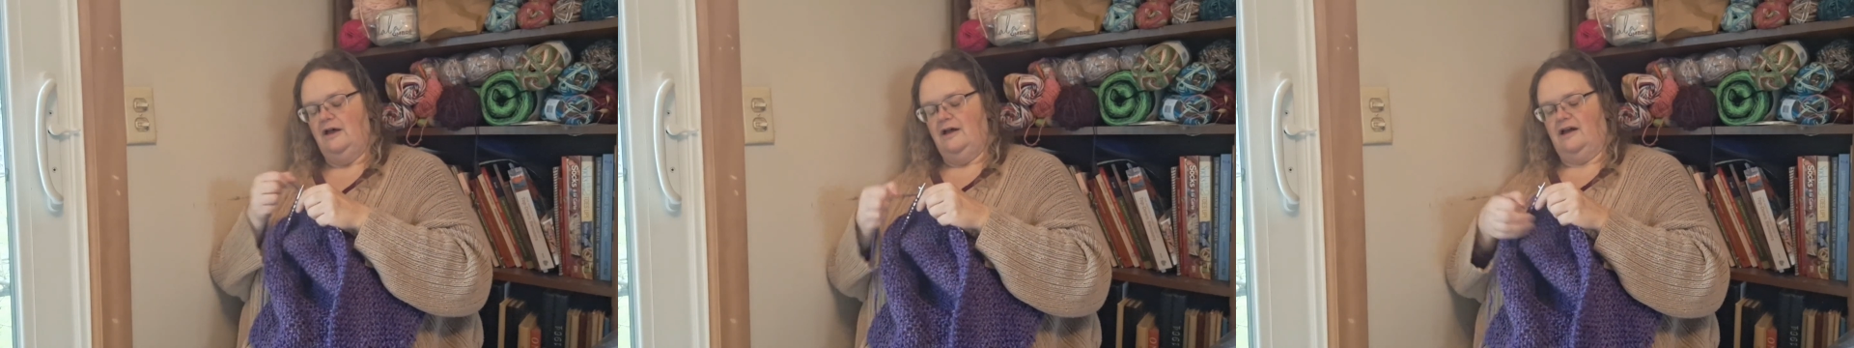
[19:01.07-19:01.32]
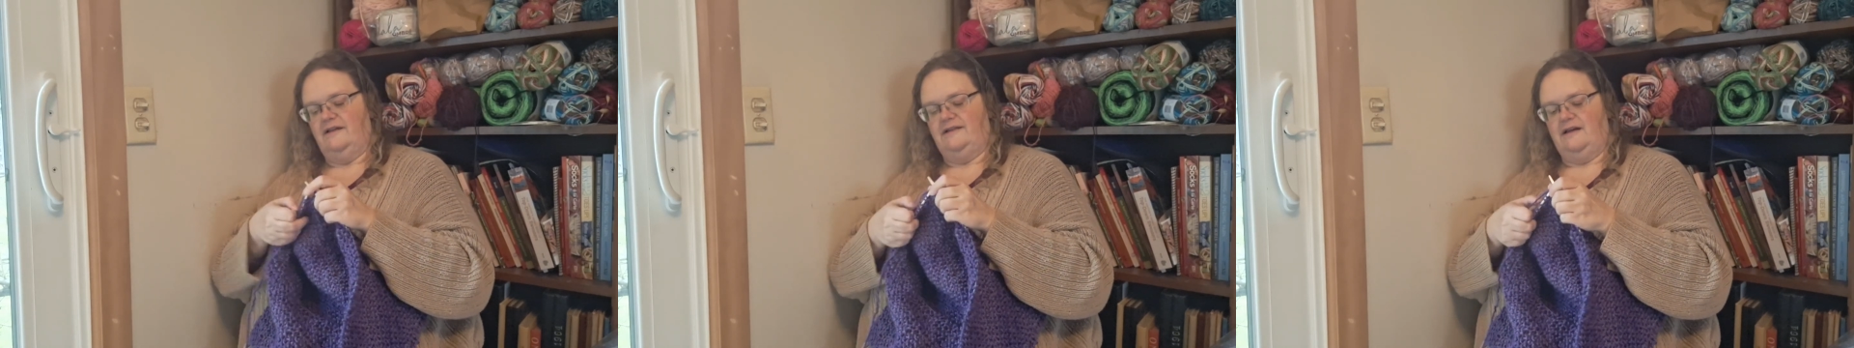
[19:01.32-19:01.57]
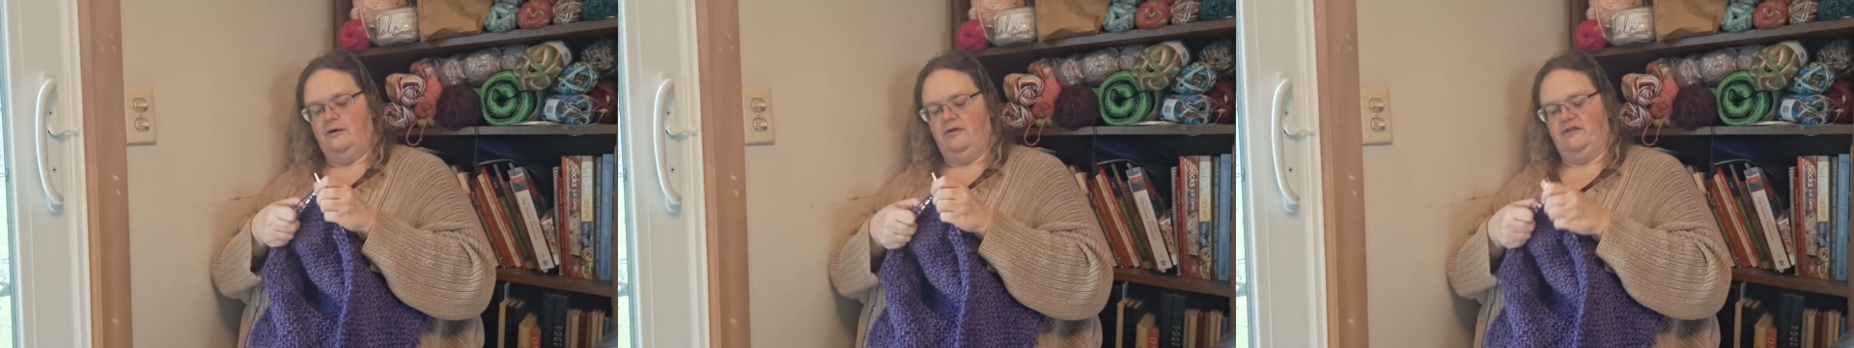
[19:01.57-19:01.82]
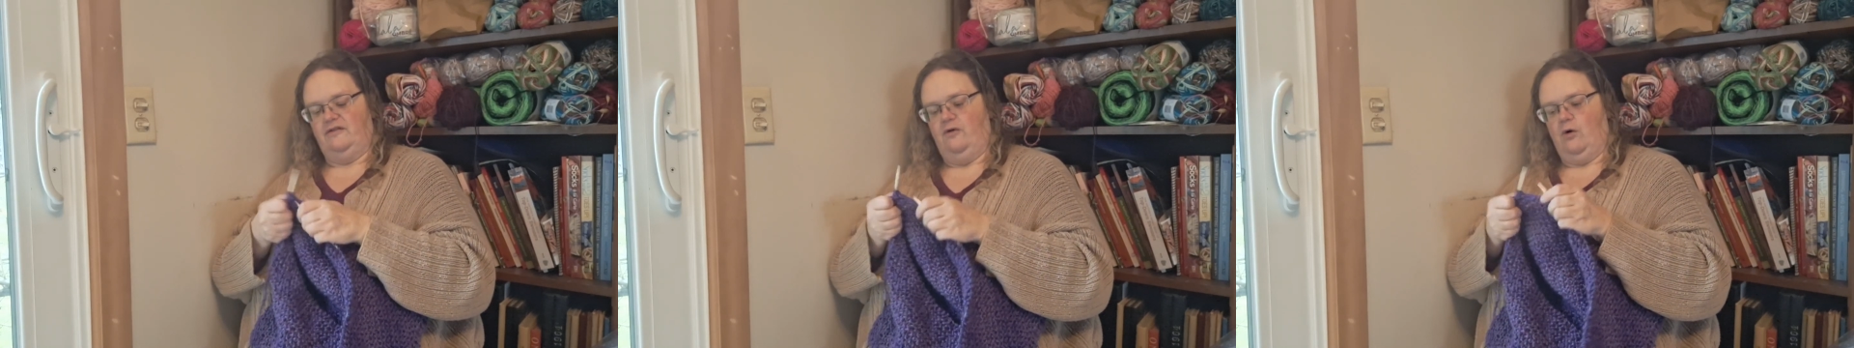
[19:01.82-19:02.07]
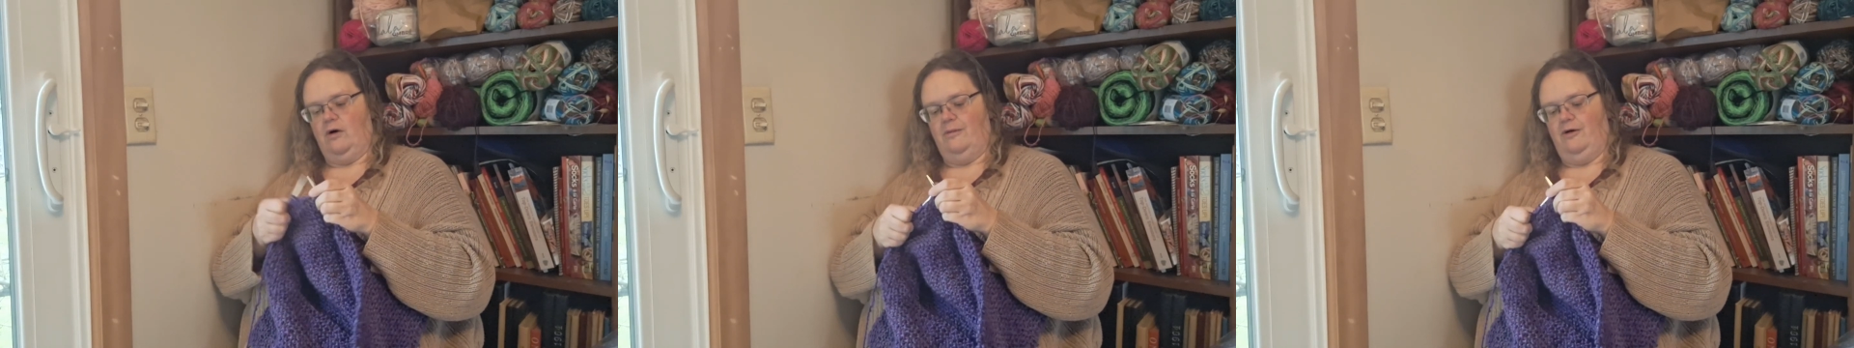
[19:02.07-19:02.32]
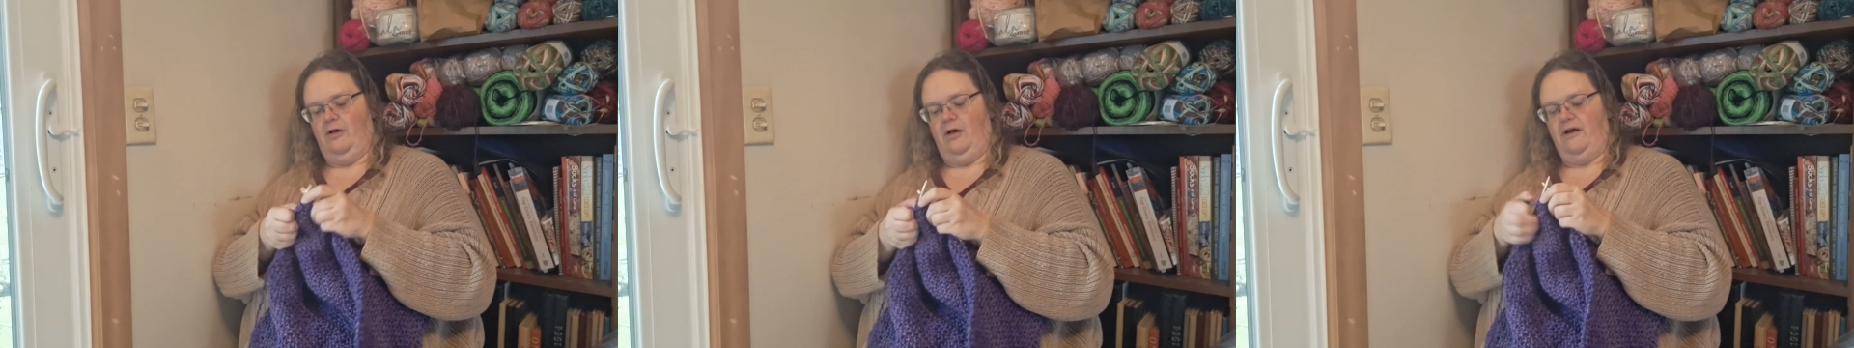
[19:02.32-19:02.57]
because it was
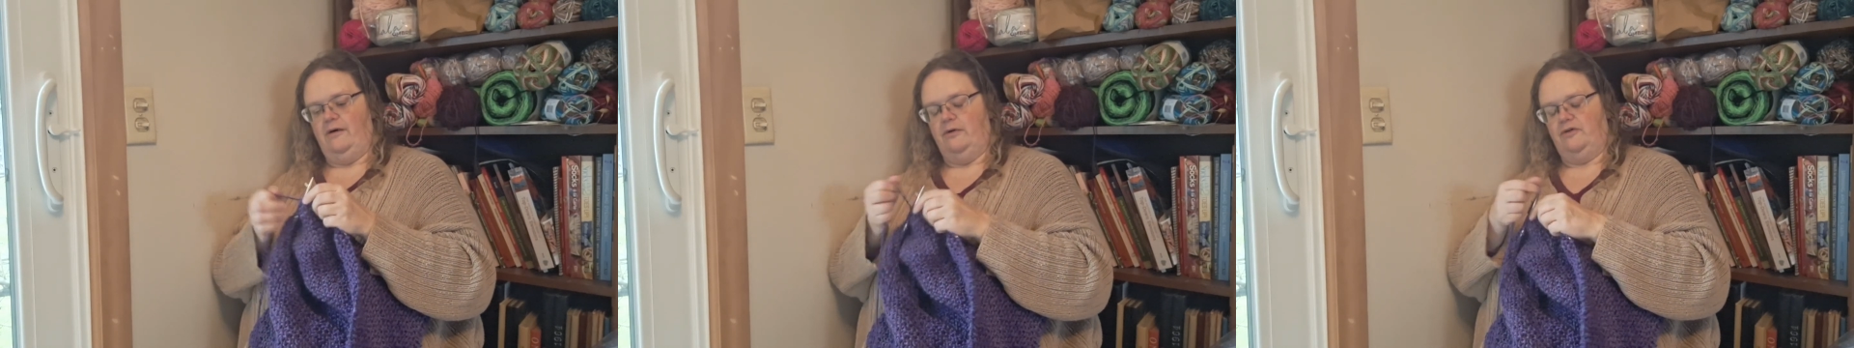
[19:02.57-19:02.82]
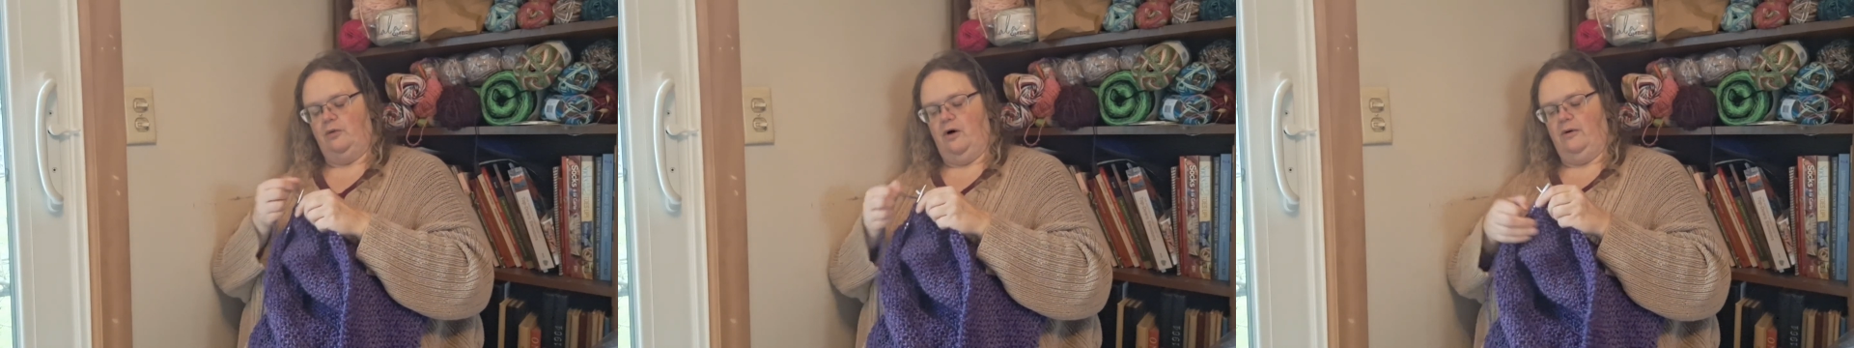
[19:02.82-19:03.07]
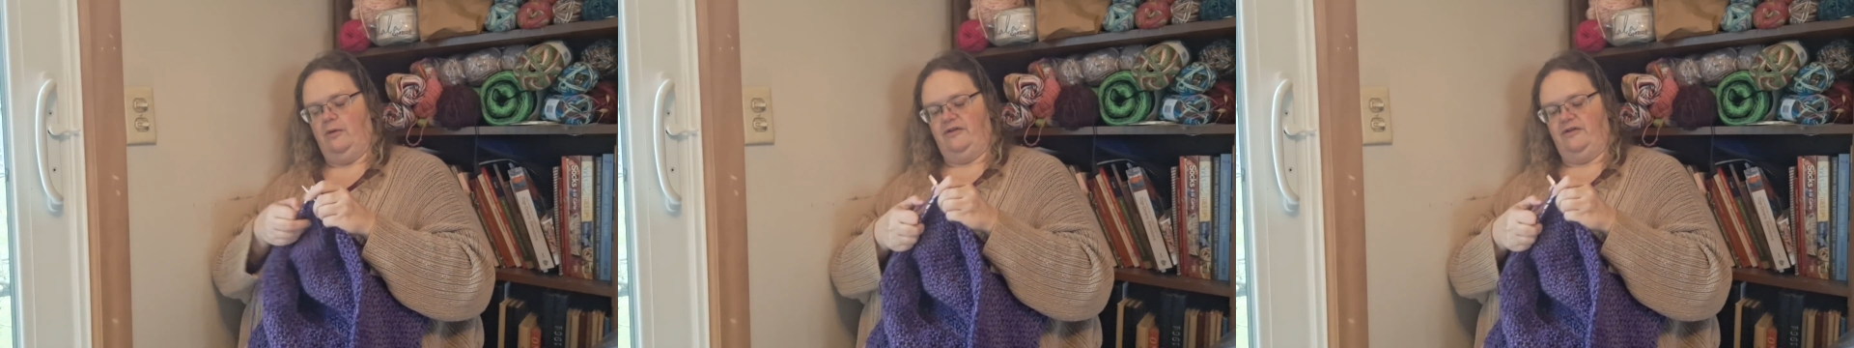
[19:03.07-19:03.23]
affordable. It was what